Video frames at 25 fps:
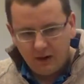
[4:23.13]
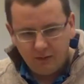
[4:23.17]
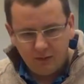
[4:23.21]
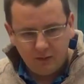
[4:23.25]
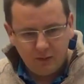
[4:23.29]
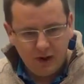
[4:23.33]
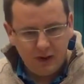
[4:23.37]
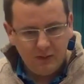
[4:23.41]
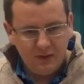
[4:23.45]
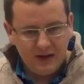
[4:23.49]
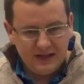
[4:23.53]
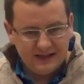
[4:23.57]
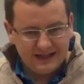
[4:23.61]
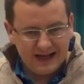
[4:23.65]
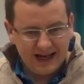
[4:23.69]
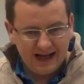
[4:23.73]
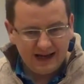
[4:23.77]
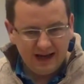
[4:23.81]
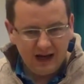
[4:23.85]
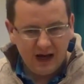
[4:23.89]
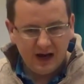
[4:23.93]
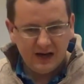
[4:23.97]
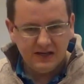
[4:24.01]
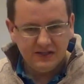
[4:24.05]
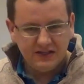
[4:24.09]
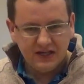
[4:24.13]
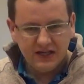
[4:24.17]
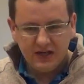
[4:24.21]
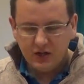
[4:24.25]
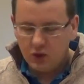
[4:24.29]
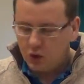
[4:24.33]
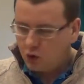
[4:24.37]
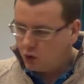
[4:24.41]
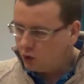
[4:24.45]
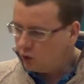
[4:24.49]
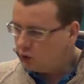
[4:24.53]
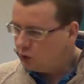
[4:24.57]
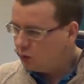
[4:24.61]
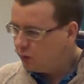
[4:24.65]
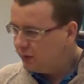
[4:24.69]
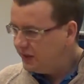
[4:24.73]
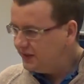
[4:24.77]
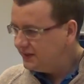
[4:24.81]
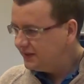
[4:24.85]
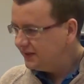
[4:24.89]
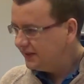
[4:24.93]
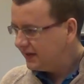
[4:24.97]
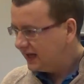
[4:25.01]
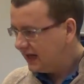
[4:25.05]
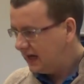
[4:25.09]
when we tell lies, it always
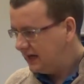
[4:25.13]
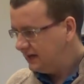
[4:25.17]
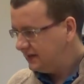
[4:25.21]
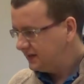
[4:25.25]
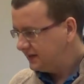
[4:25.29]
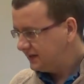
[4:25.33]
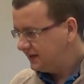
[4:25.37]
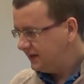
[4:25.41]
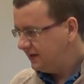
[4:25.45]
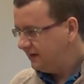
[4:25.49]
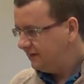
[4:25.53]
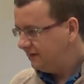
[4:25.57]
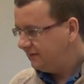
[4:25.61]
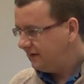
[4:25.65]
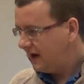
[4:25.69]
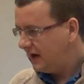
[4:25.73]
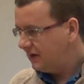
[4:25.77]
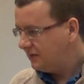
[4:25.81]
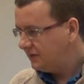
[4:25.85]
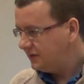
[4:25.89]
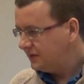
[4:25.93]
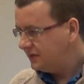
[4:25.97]
gets found.